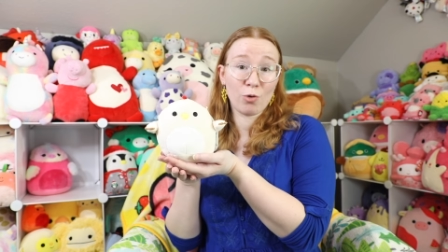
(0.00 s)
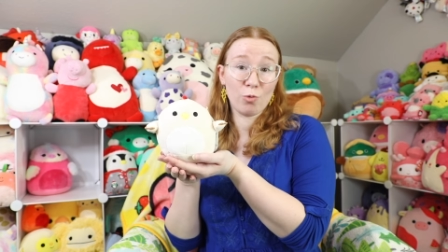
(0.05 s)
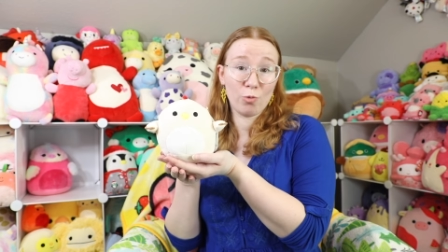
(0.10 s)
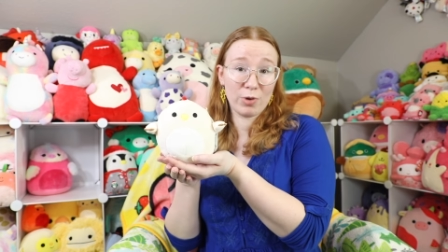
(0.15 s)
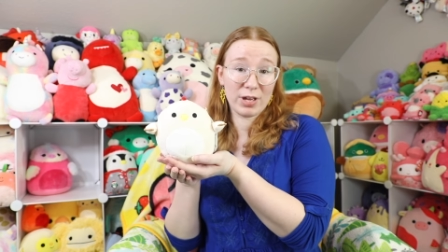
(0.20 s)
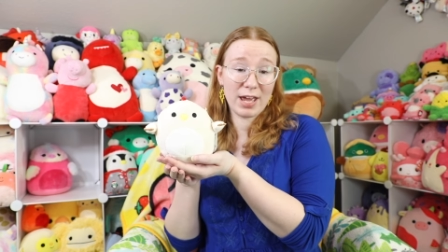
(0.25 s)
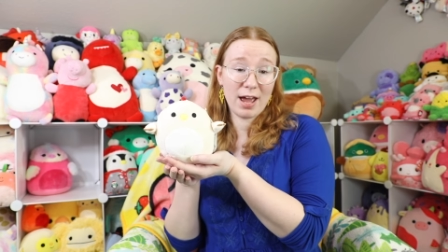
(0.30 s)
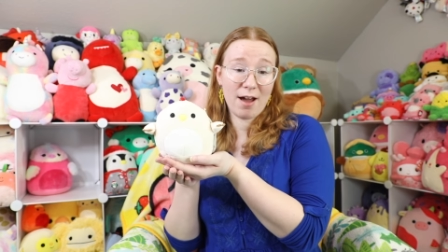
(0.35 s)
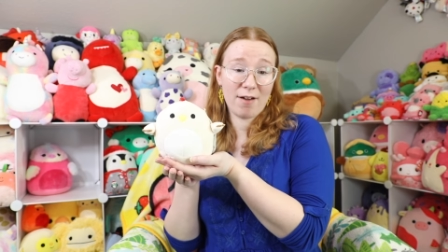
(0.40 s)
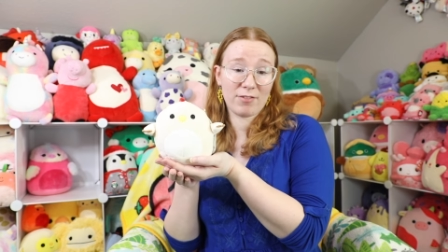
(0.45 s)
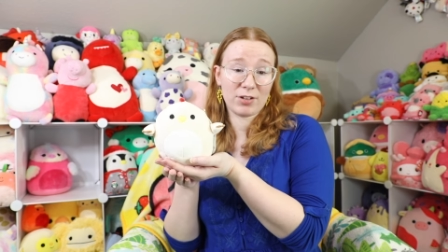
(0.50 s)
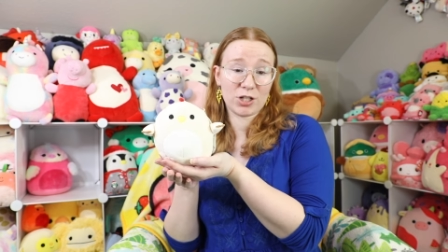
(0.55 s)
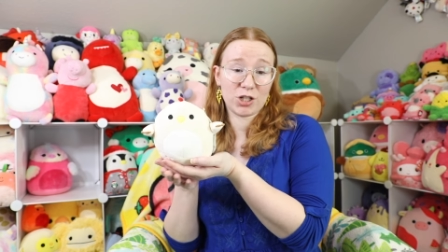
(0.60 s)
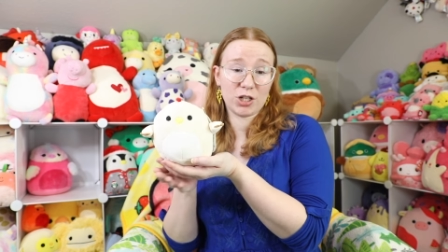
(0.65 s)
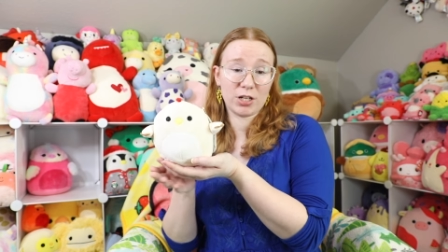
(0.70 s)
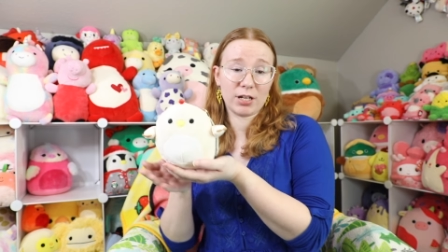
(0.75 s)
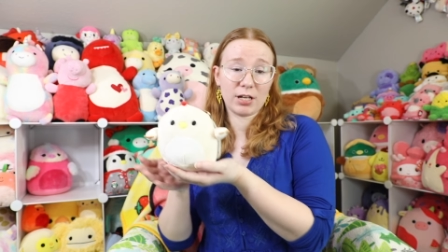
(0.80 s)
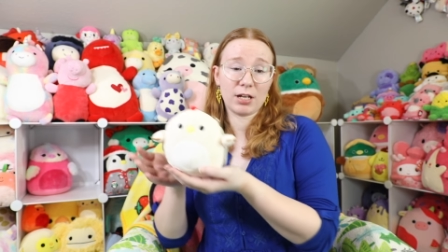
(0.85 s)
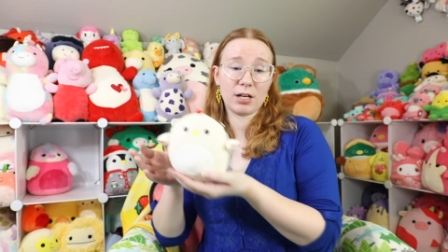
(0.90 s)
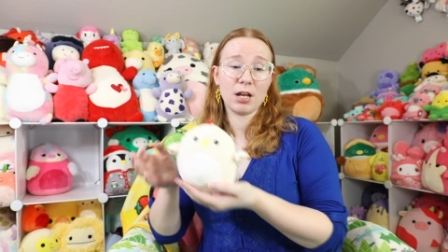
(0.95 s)
we have a
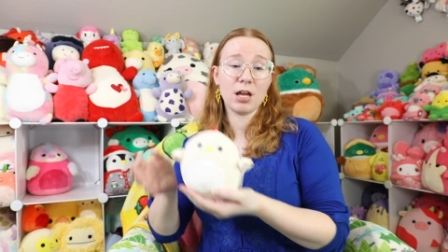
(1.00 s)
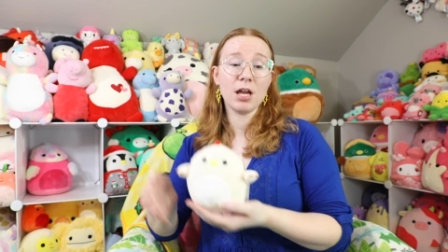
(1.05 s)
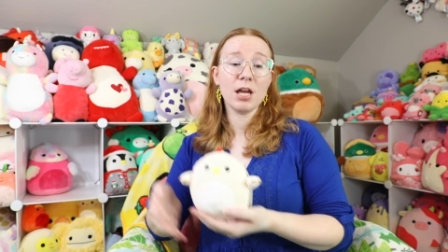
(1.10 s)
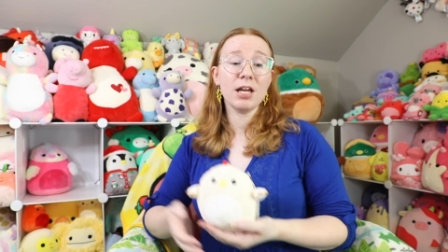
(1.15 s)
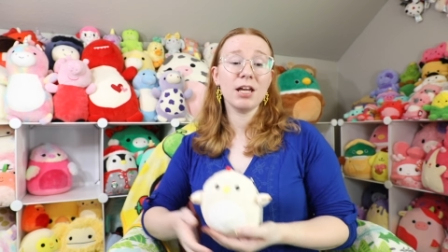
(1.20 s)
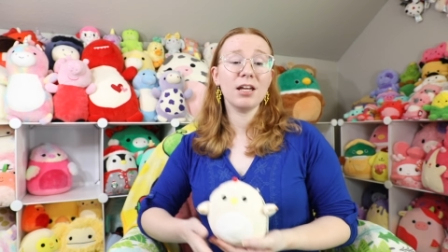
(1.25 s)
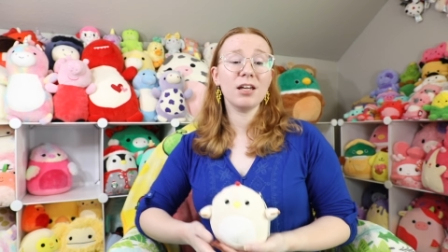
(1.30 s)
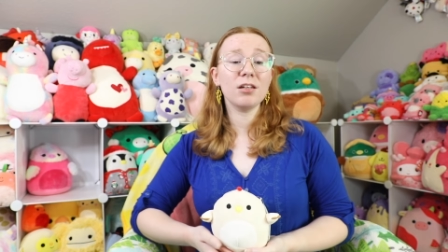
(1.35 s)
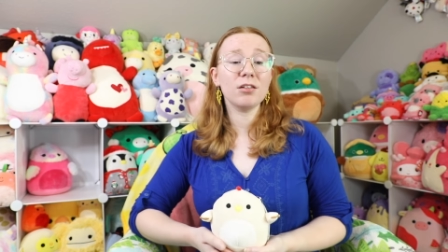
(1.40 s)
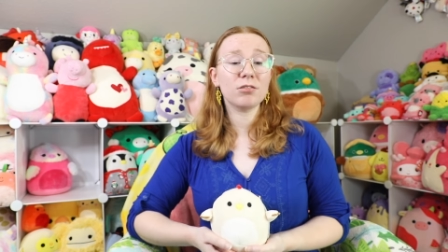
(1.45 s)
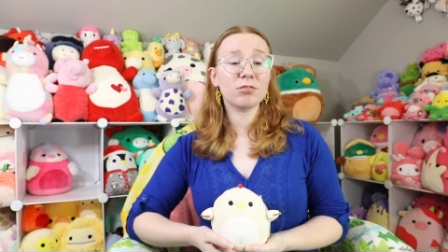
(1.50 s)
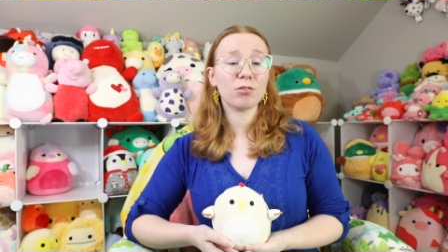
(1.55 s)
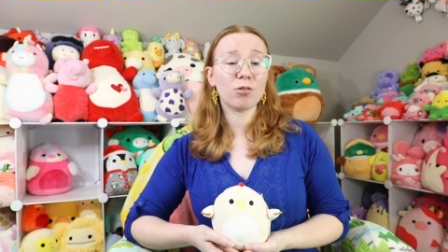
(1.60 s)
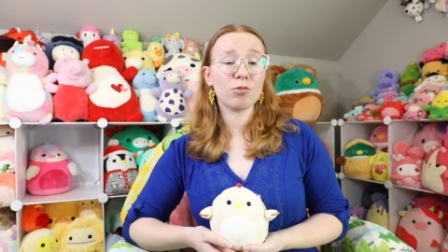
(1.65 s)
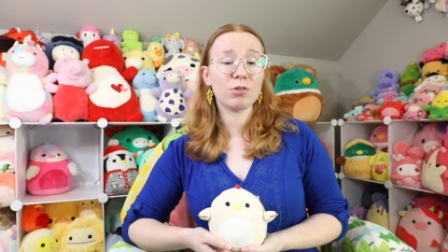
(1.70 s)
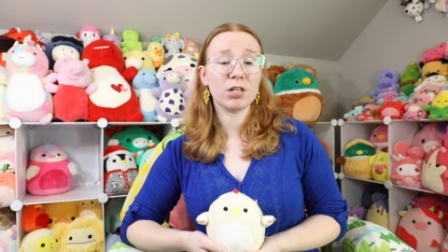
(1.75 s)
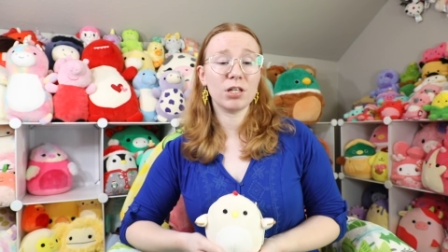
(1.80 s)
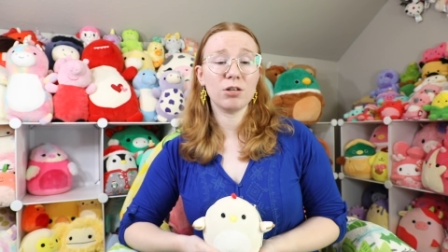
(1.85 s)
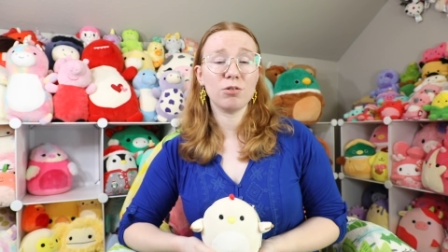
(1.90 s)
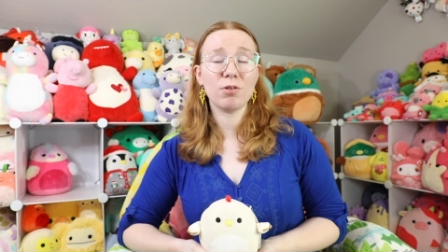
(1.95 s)
chicken. He's so
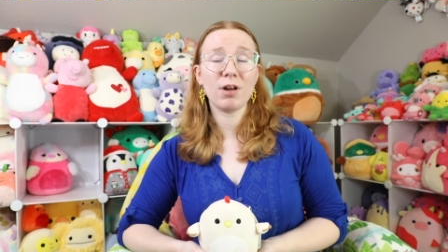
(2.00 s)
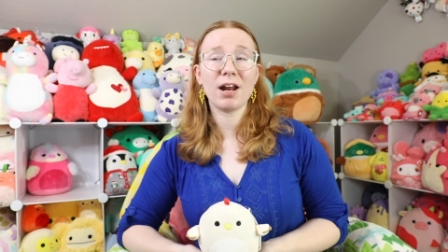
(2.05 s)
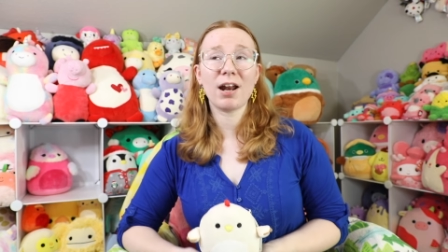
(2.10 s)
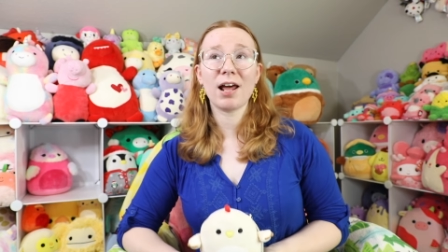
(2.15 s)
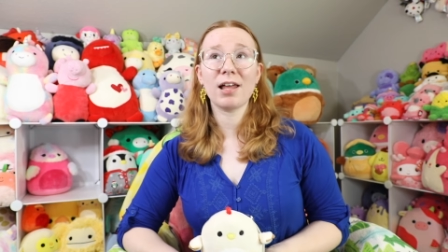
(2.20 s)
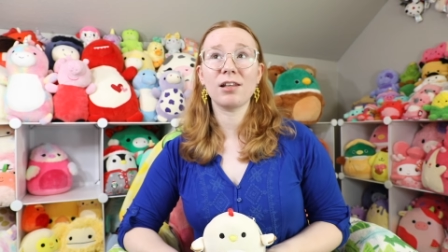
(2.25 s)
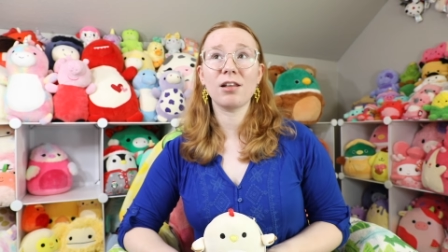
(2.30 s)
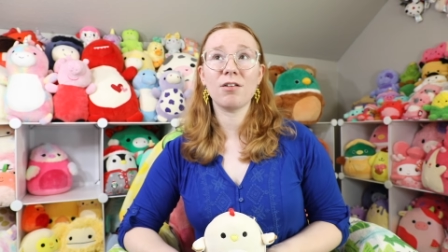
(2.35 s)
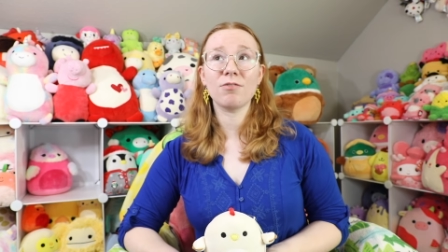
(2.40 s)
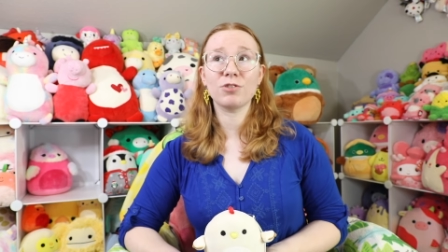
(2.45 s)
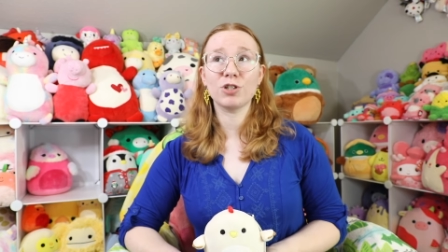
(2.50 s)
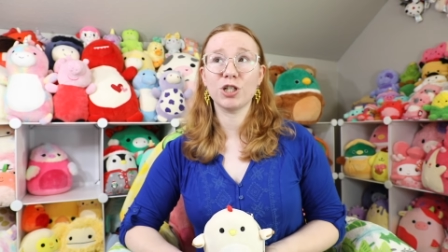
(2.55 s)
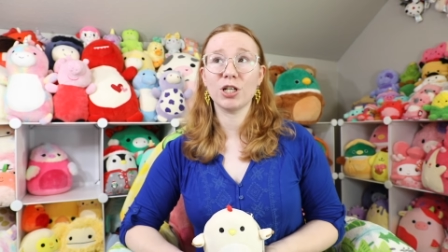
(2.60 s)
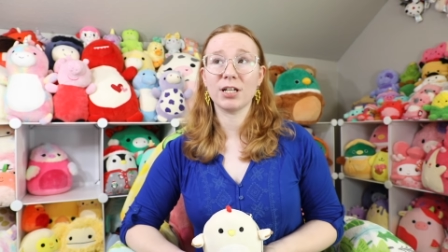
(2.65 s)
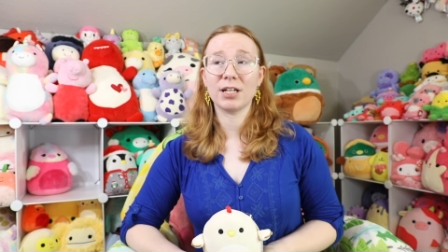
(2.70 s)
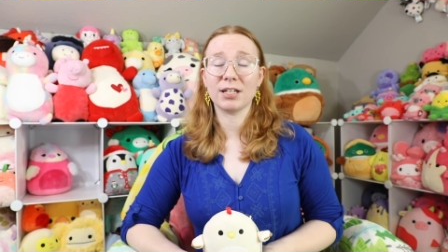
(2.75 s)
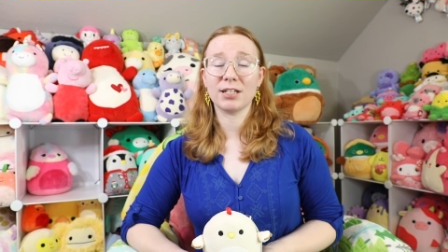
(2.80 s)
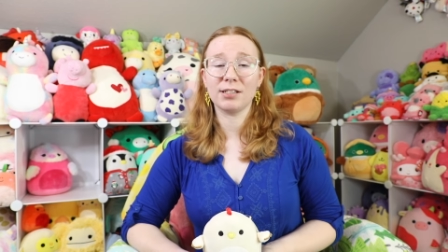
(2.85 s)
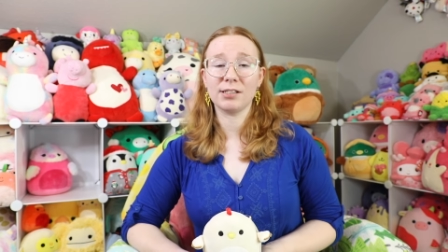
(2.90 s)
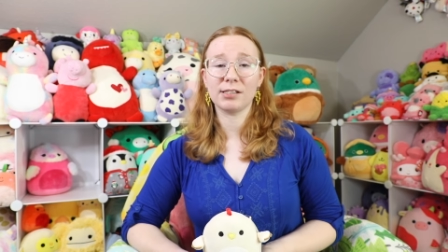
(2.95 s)
cute, and I love
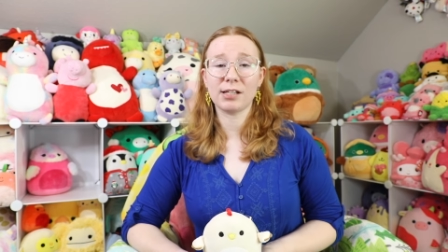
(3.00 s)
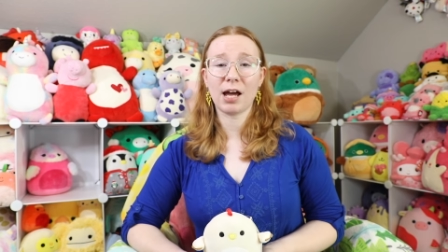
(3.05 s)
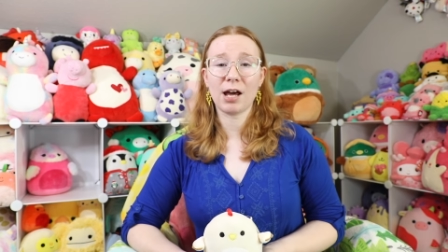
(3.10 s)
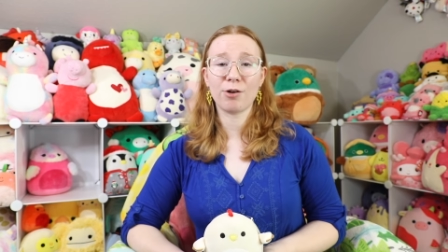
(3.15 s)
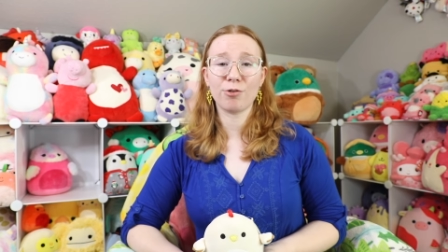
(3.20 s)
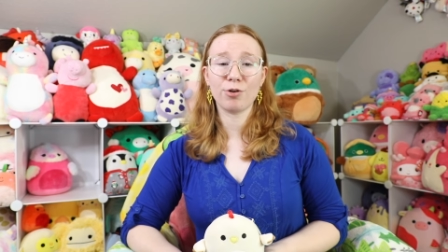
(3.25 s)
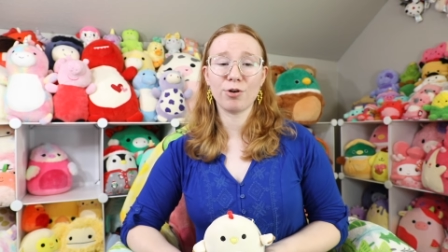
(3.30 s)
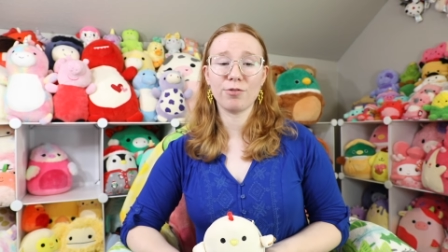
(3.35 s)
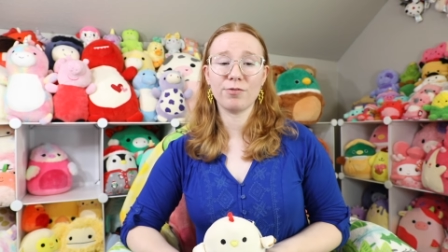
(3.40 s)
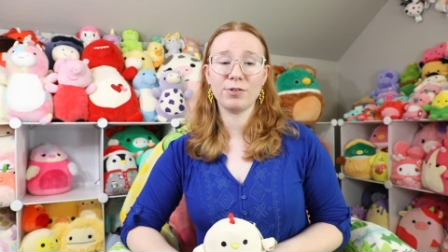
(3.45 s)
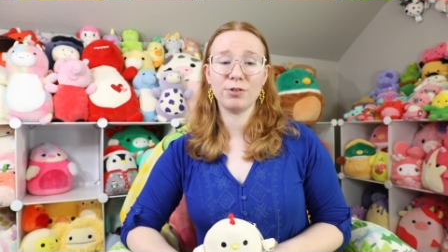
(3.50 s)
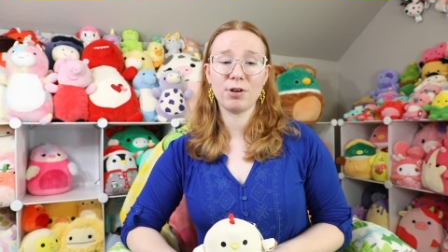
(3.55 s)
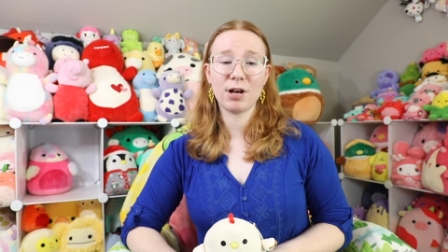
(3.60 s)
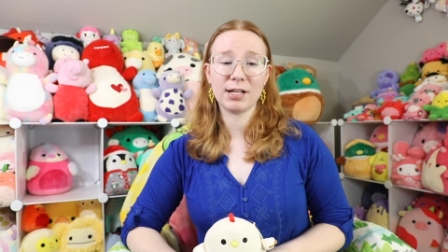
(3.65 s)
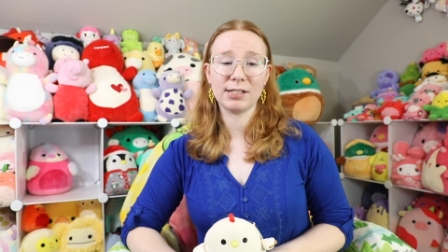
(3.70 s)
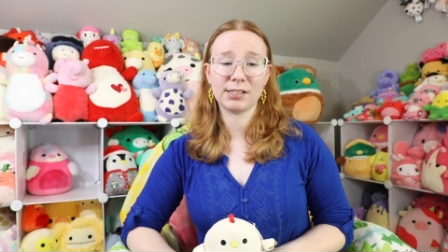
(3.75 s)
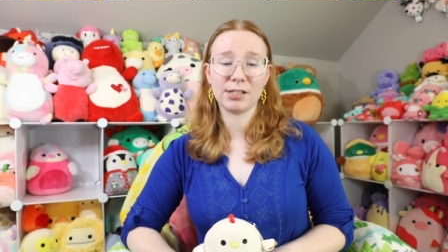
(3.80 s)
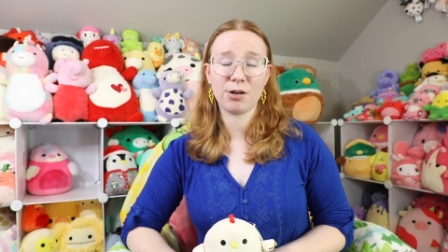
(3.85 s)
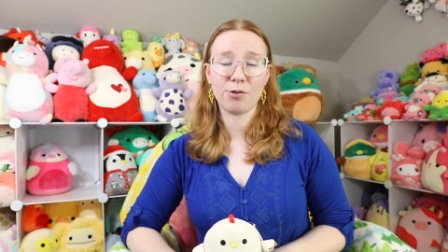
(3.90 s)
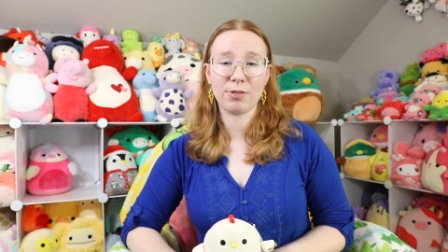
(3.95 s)
chickens. I don't know if you
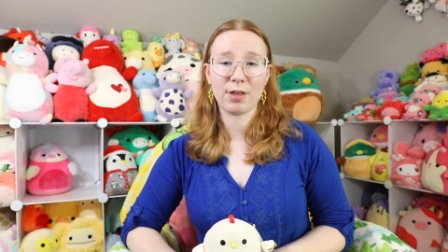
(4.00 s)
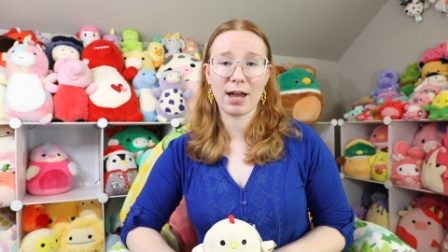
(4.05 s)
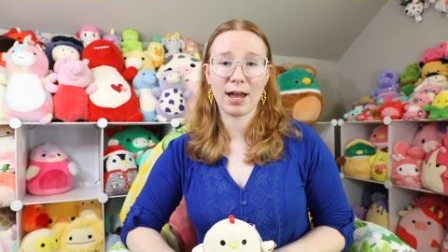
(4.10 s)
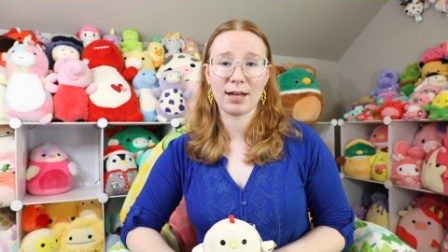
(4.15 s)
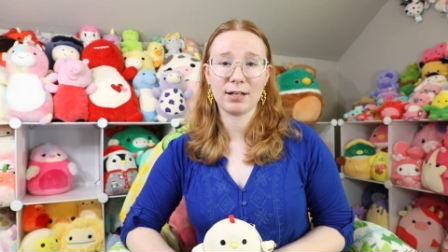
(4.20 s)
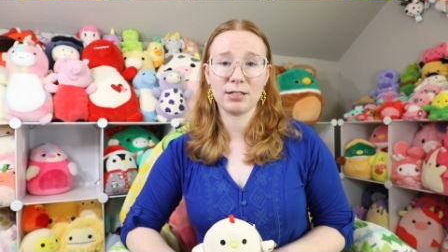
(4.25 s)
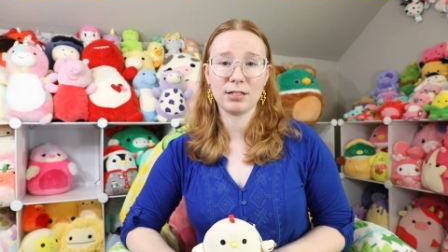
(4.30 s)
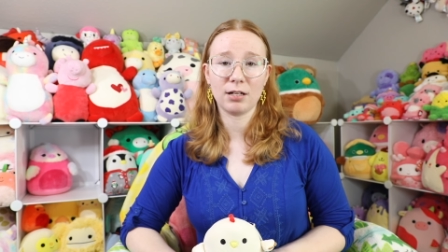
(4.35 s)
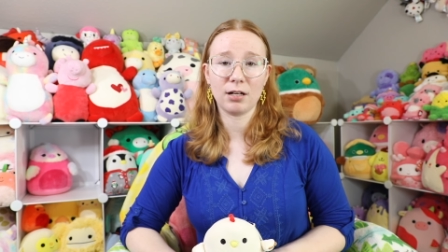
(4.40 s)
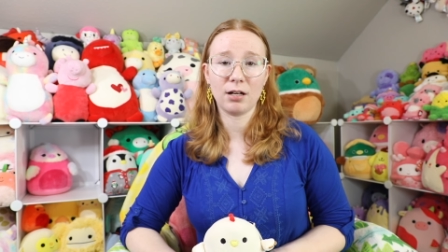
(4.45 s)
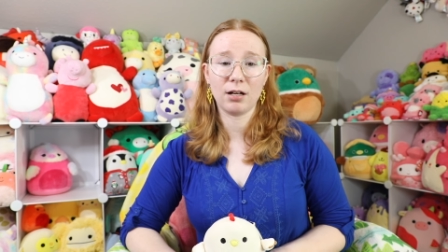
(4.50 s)
guys know that.